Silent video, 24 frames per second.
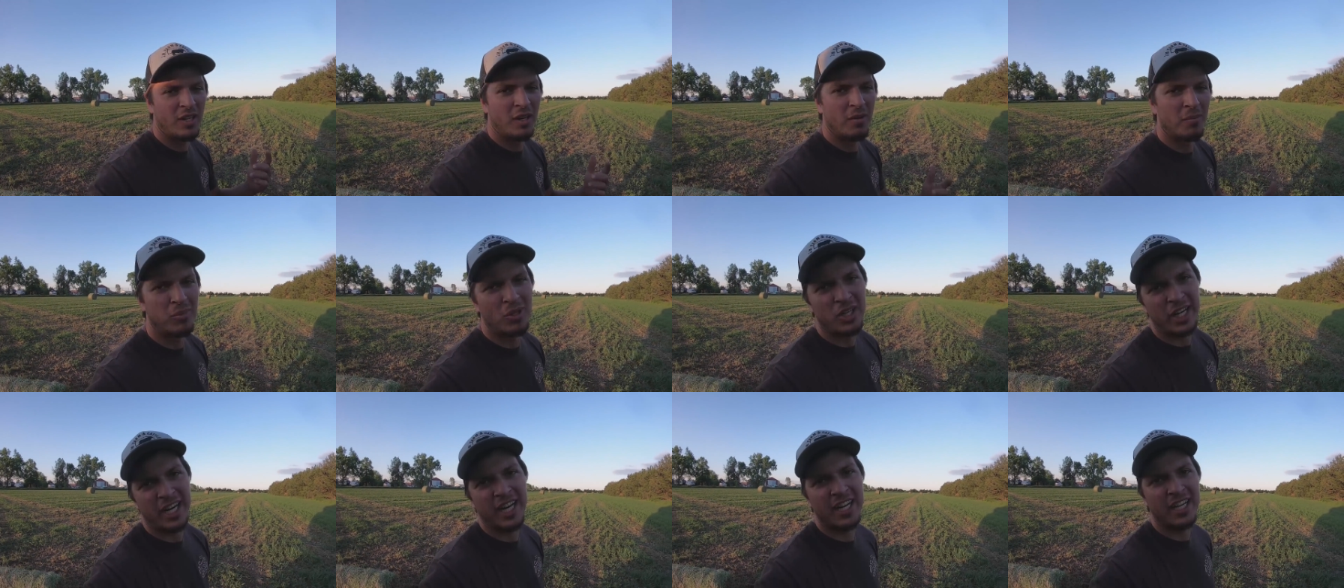a
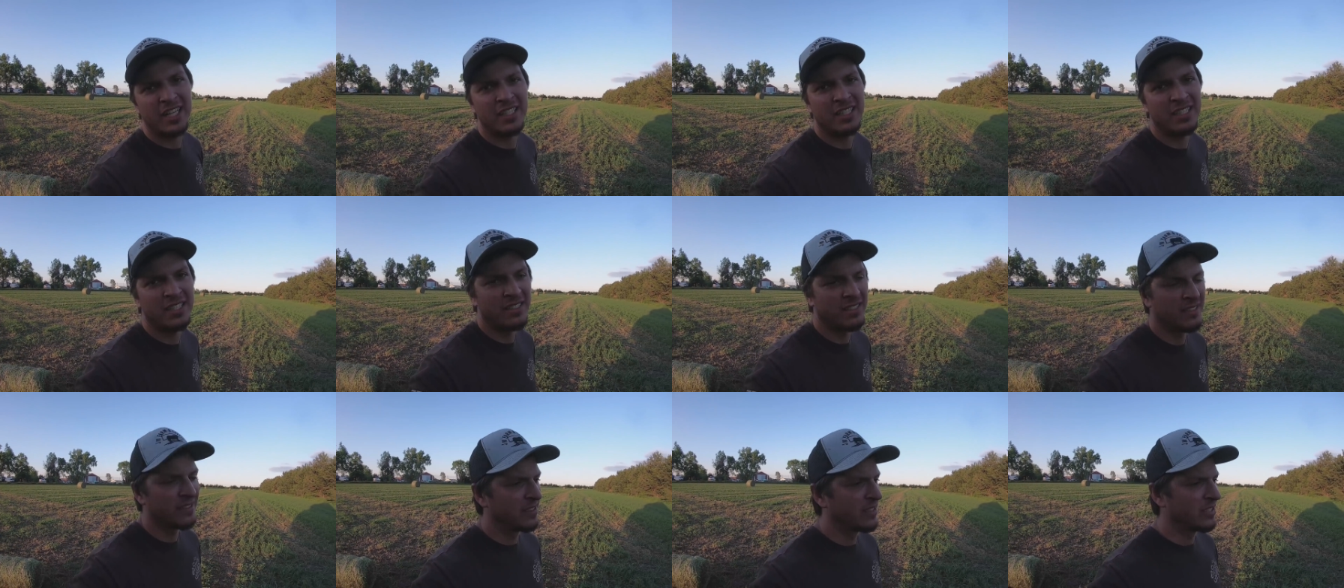brand.
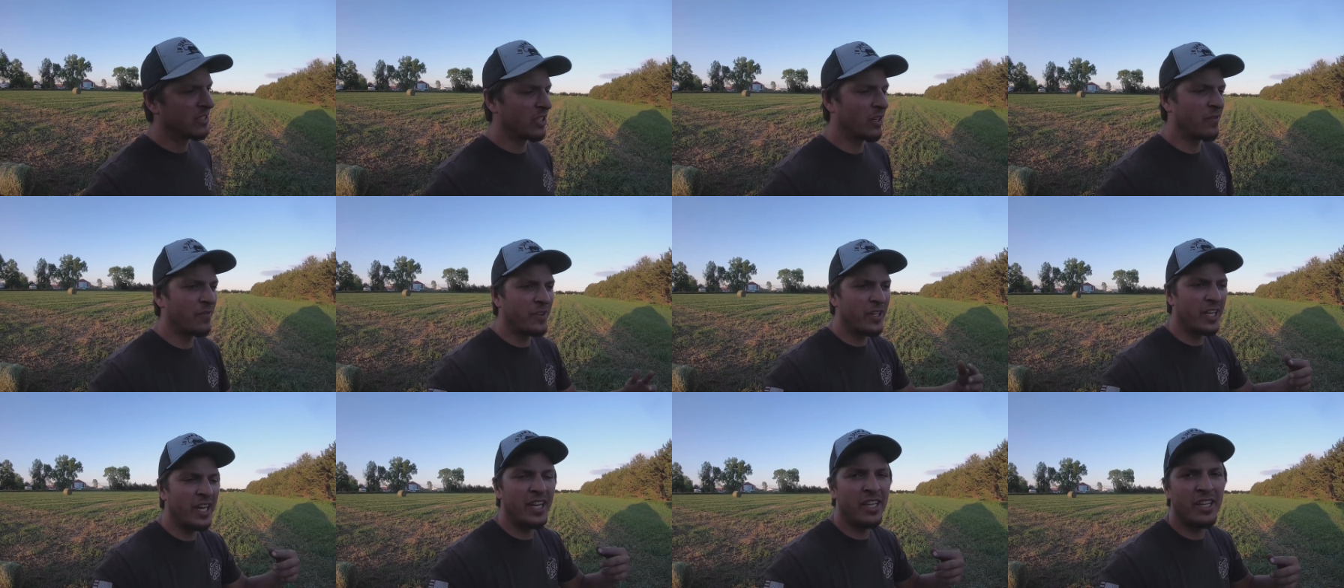
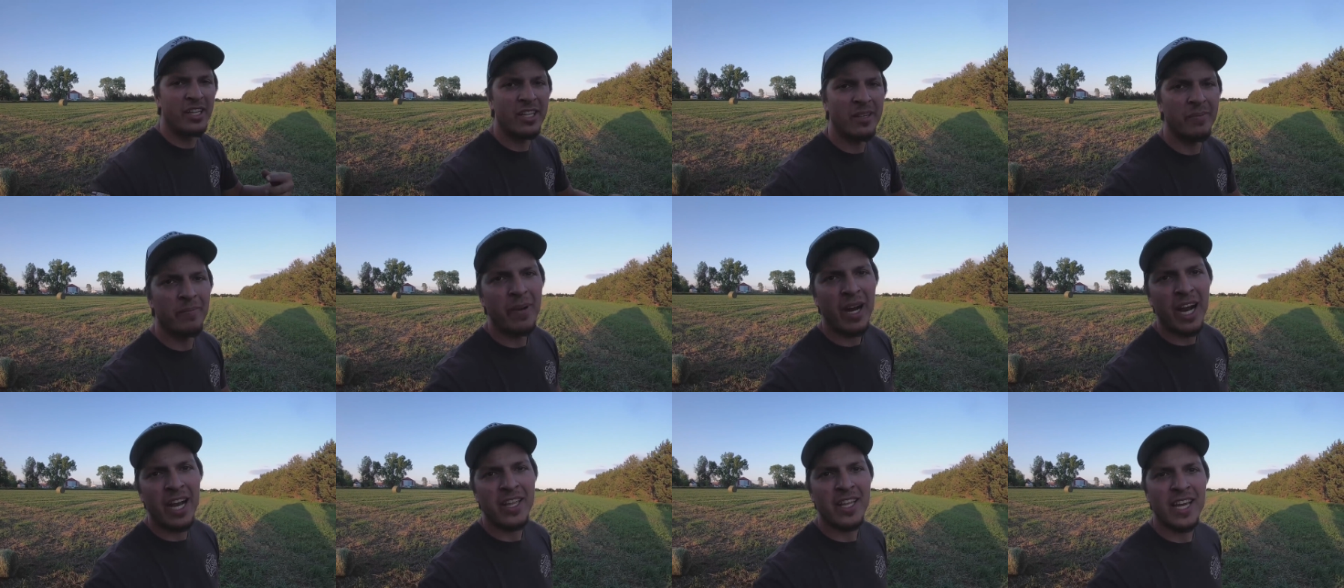Don't forget, you
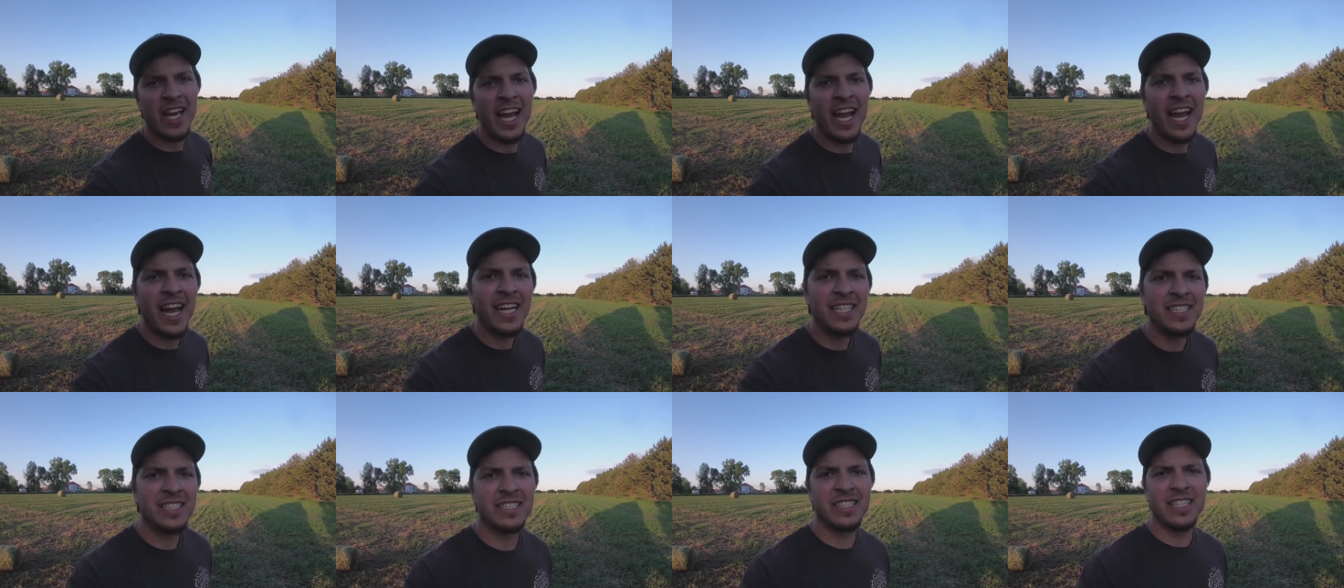can buy the
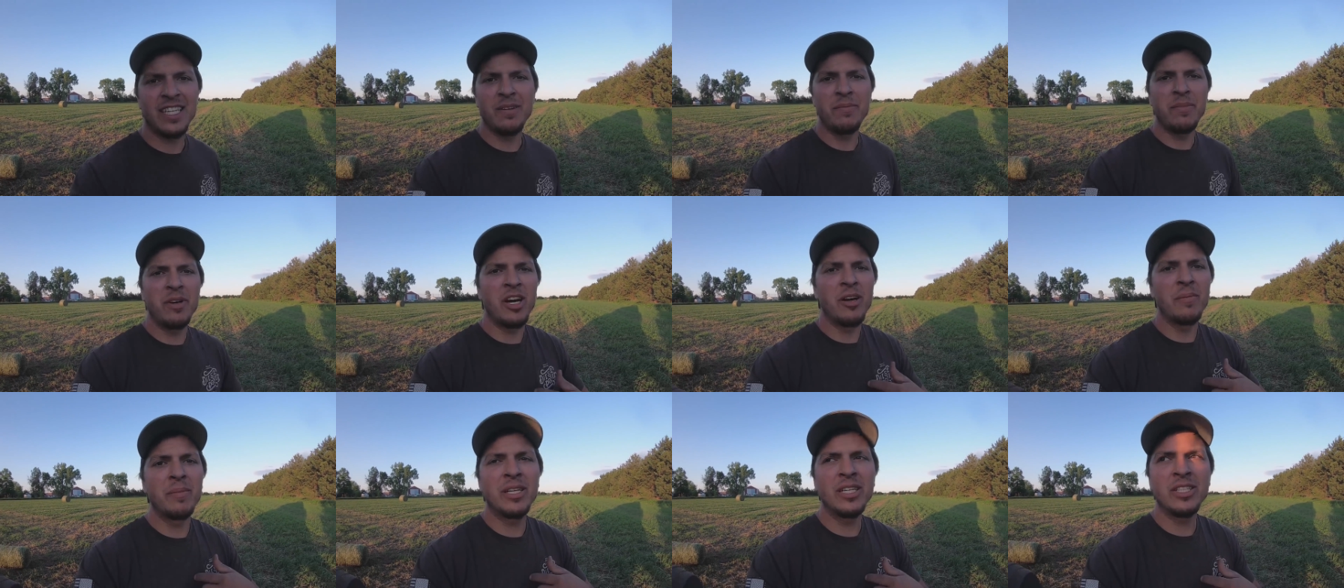hats.
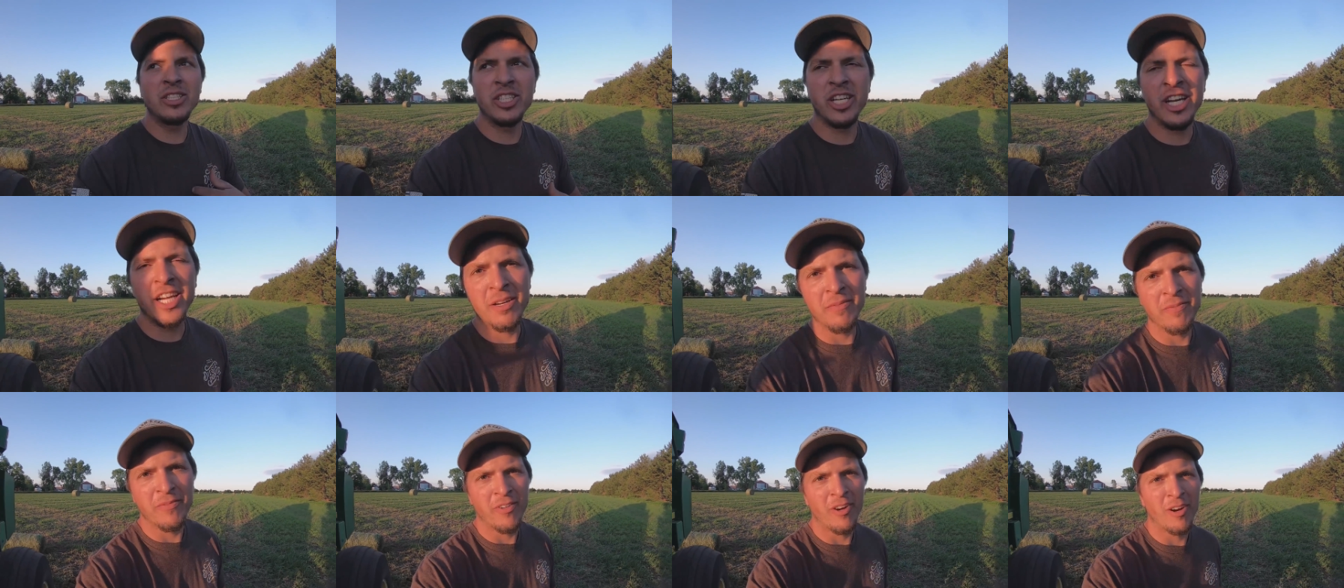Email me,
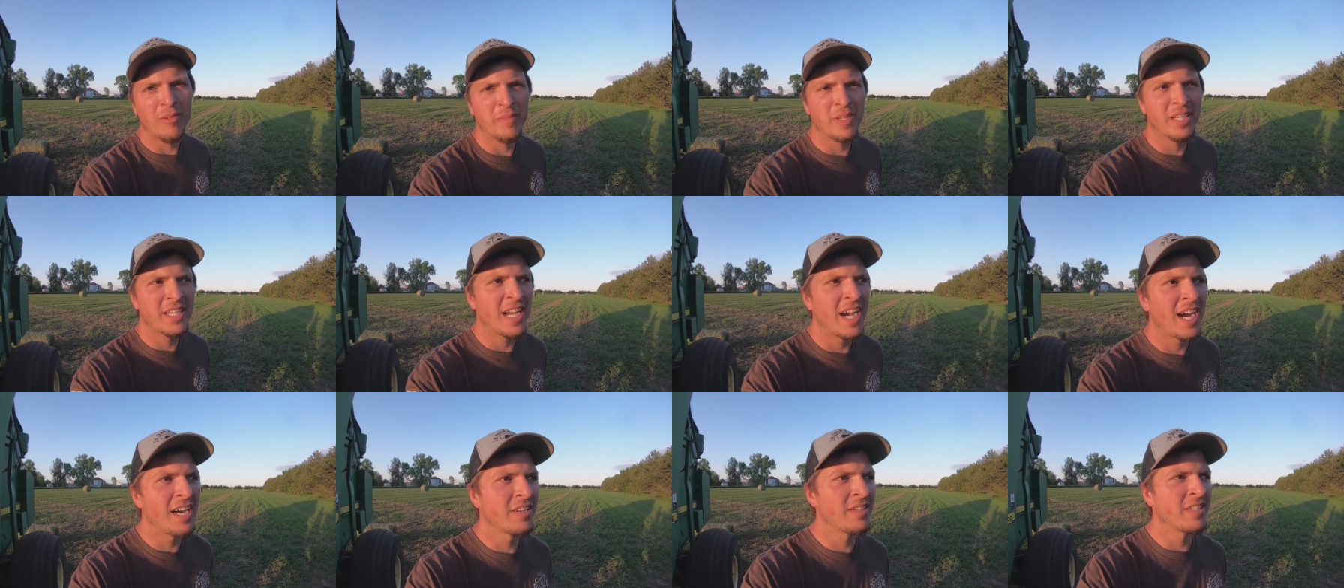
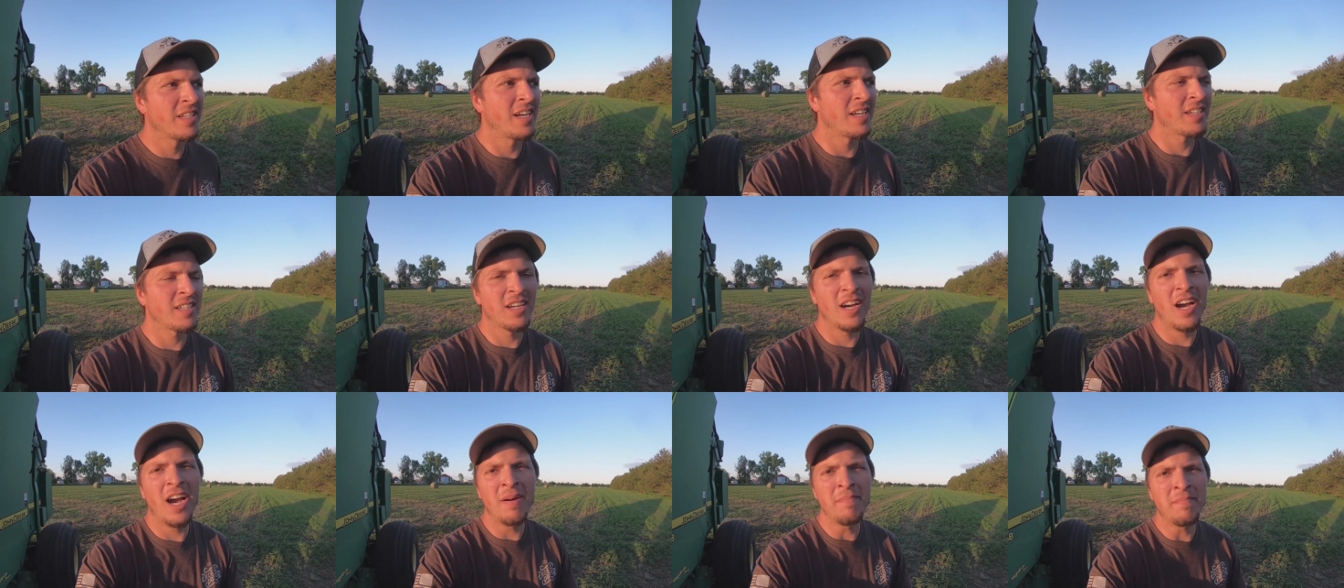
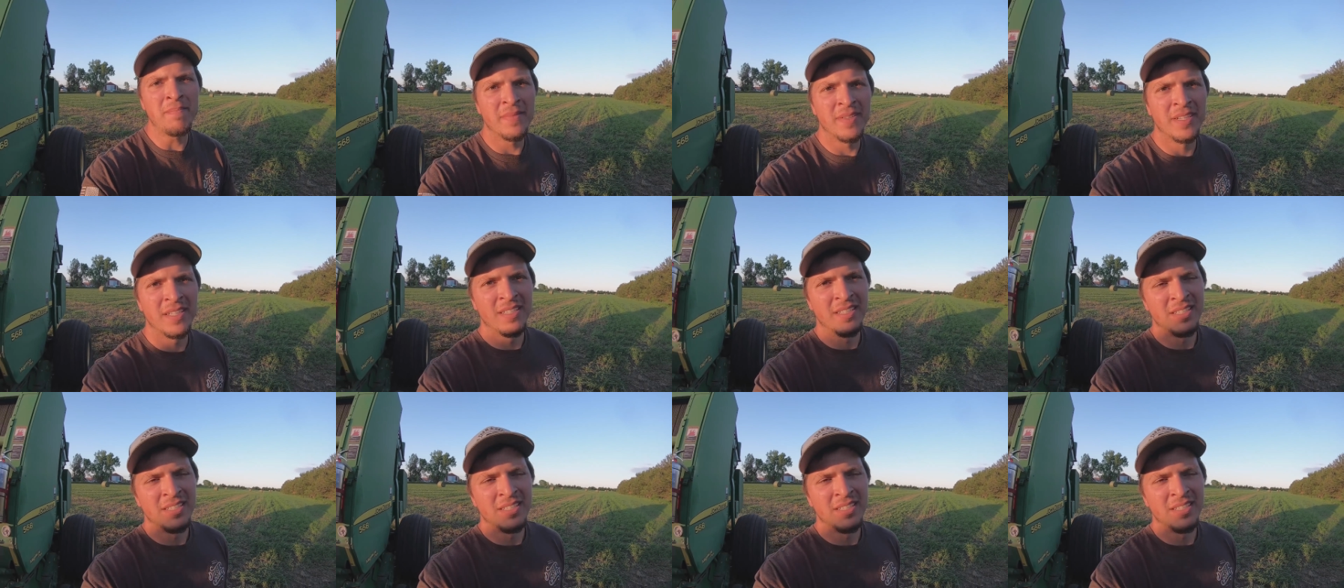jmfarmandcattle.com